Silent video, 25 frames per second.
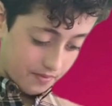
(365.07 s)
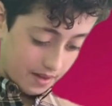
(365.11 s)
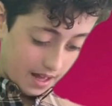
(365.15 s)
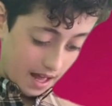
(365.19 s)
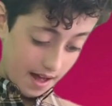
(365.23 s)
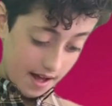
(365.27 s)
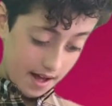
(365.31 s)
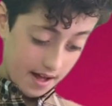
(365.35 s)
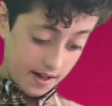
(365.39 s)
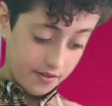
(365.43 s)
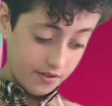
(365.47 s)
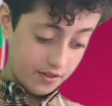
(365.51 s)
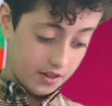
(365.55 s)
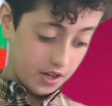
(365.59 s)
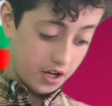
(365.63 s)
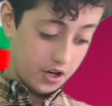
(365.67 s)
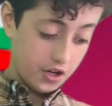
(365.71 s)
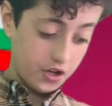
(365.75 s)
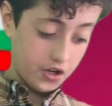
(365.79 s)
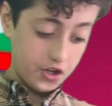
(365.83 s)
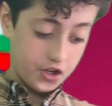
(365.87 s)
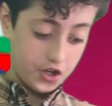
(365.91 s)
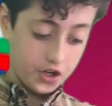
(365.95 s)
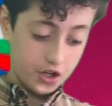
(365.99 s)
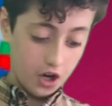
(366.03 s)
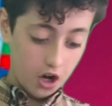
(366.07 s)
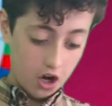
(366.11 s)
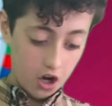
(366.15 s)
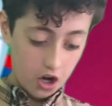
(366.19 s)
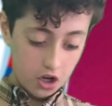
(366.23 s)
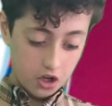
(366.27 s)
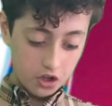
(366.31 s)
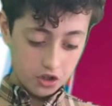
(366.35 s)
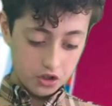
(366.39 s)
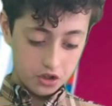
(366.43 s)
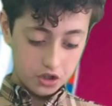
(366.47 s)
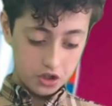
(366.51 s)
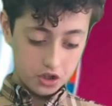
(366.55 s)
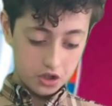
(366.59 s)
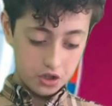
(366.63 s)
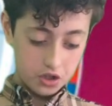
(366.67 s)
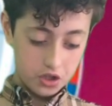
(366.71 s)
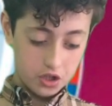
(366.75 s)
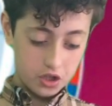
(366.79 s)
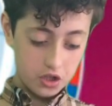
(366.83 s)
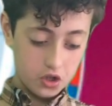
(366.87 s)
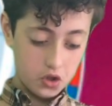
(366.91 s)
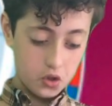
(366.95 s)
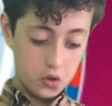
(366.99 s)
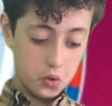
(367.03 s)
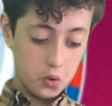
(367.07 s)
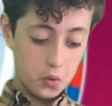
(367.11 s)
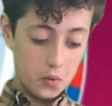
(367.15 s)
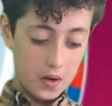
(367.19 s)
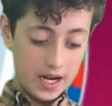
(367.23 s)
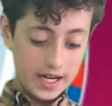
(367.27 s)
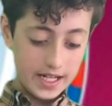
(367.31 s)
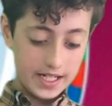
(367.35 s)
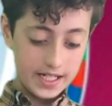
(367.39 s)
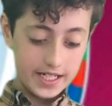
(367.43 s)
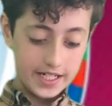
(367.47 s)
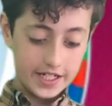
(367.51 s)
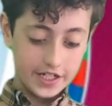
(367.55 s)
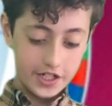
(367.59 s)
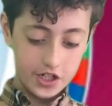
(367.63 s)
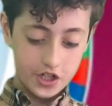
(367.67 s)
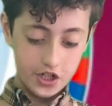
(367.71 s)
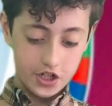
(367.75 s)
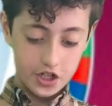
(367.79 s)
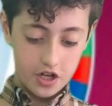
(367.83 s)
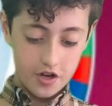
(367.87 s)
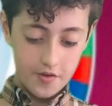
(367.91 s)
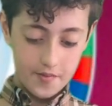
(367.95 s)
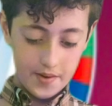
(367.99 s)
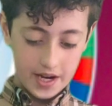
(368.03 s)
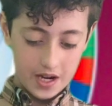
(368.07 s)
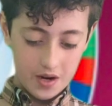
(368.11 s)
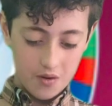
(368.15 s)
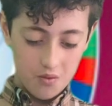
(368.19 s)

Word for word: and then shots twenty to Germany,